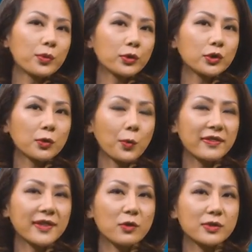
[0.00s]
Proton
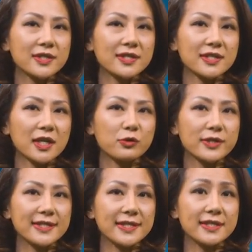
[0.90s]
one thousand six
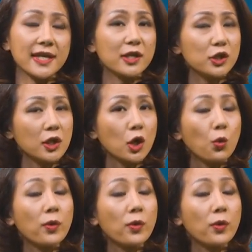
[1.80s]
hundred c c engine